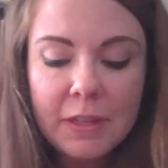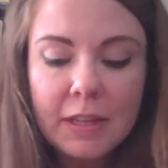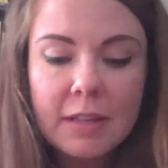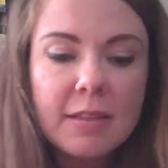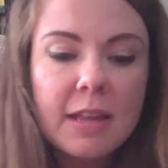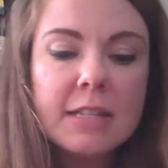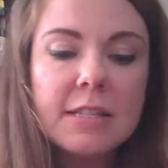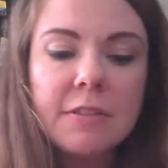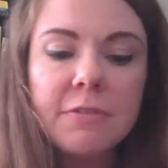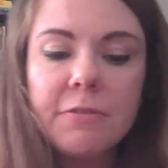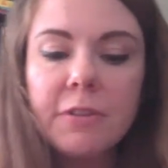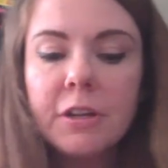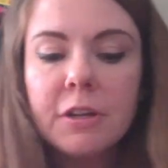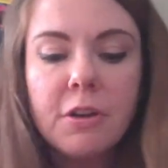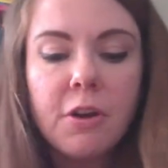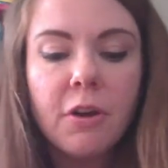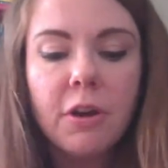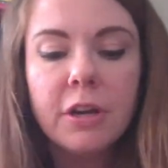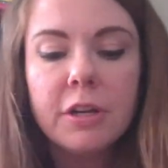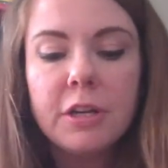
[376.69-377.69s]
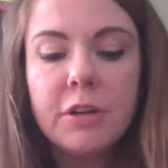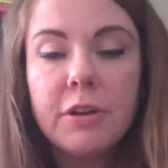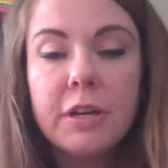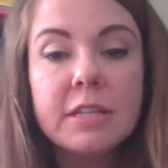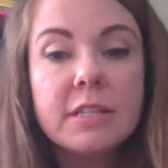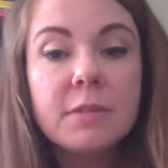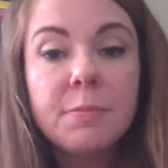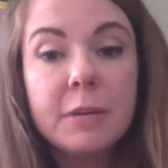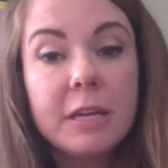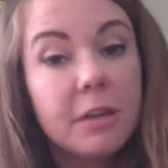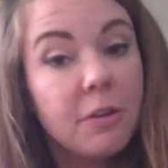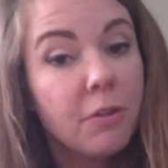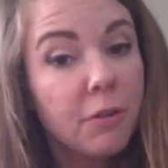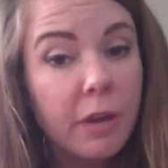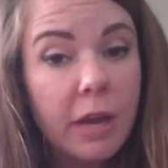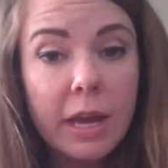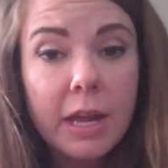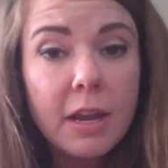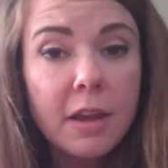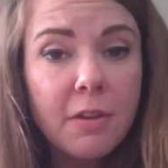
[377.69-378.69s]
And that's a fun card. You get to be
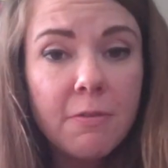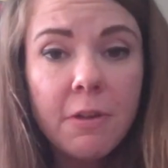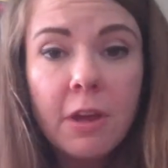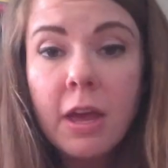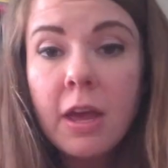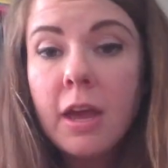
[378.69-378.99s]
creative